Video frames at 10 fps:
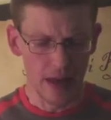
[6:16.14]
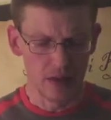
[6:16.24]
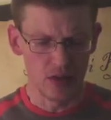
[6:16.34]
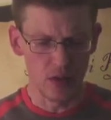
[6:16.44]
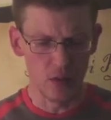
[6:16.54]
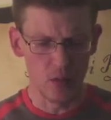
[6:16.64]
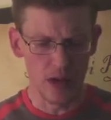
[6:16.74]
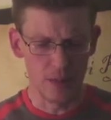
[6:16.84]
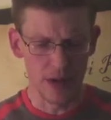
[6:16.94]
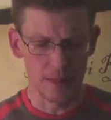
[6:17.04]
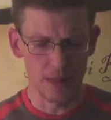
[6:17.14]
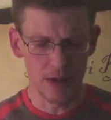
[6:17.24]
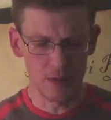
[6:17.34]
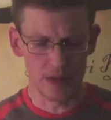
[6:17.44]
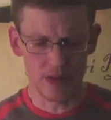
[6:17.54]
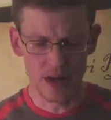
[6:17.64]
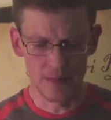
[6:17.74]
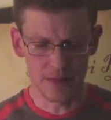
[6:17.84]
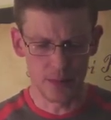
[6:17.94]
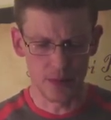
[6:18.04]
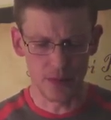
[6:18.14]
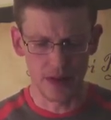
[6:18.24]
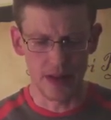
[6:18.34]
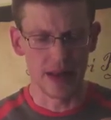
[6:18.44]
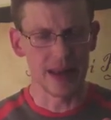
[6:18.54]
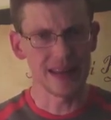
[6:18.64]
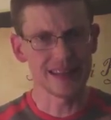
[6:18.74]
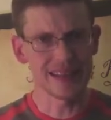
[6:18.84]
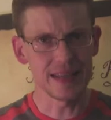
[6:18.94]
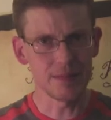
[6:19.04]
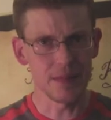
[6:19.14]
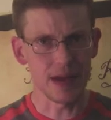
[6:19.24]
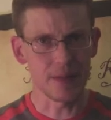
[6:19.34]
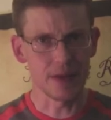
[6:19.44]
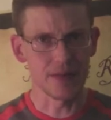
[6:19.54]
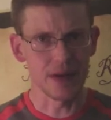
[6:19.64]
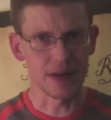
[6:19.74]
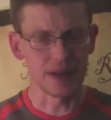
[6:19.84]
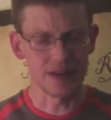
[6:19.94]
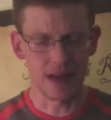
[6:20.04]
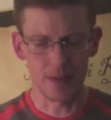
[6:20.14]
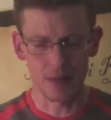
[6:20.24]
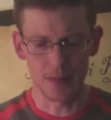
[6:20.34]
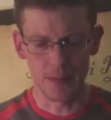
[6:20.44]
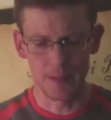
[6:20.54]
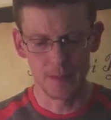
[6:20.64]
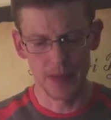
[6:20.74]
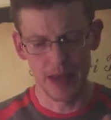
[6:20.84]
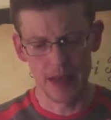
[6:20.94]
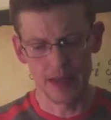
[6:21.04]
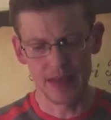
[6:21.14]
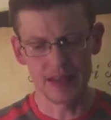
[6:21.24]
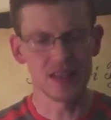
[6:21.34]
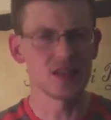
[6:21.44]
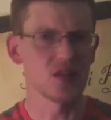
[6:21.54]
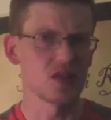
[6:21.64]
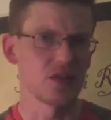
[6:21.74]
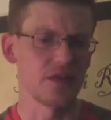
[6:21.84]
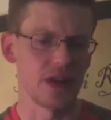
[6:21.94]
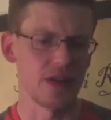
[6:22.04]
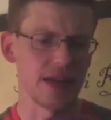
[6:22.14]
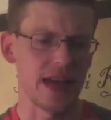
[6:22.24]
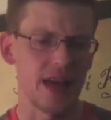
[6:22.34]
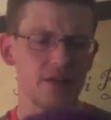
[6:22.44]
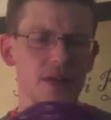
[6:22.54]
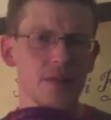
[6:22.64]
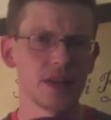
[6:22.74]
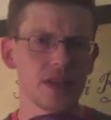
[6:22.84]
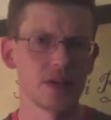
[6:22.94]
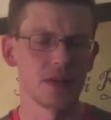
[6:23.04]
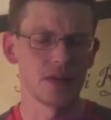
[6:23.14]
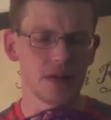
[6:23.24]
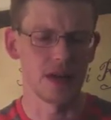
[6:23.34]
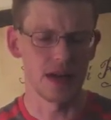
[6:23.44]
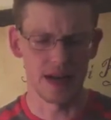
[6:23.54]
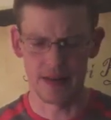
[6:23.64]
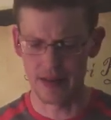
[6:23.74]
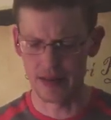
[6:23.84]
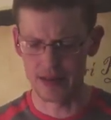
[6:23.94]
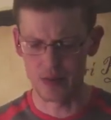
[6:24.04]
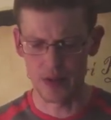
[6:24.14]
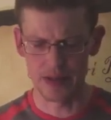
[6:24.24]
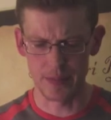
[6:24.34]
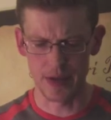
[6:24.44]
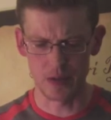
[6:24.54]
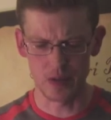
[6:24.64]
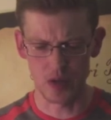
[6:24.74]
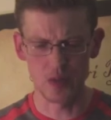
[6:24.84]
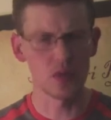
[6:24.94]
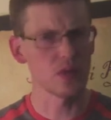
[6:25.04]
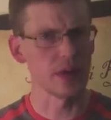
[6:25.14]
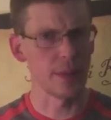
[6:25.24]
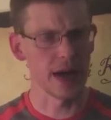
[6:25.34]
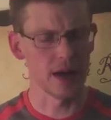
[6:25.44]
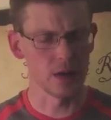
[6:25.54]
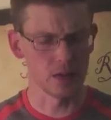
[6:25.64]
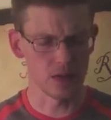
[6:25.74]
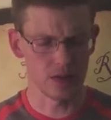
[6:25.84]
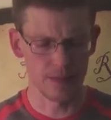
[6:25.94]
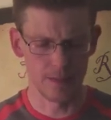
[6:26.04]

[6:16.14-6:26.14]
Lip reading: So while my butt was comfortable, it didn't make me very stable. This is also fairly heavy material. I think this weighs about 2-3 pounds.